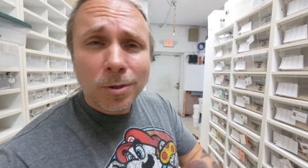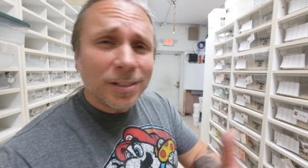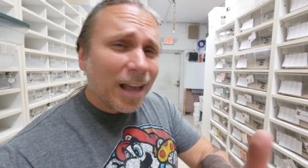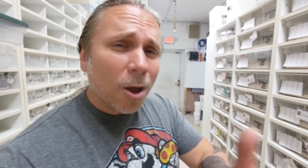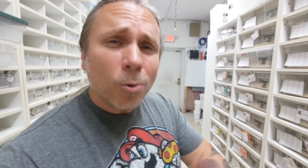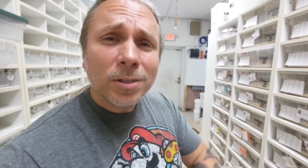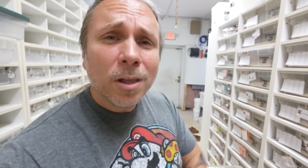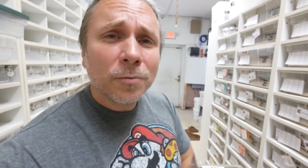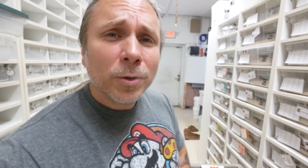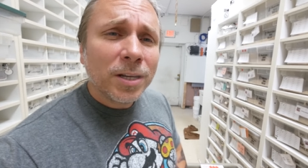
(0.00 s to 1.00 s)
because I always
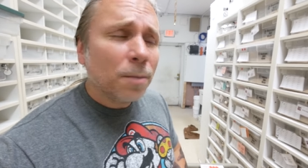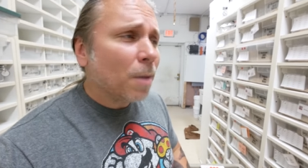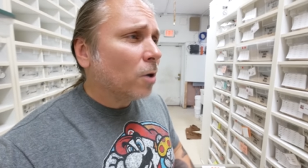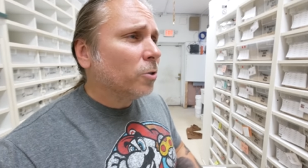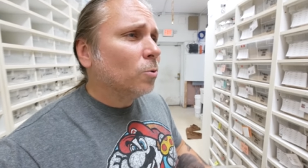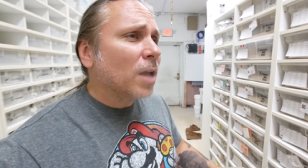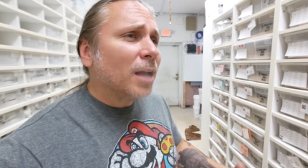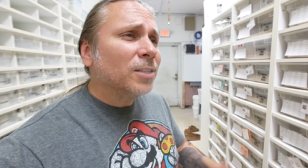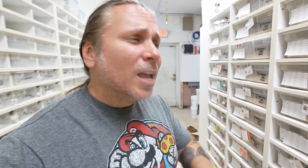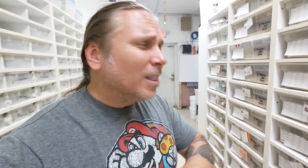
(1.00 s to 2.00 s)
love reading about you guys.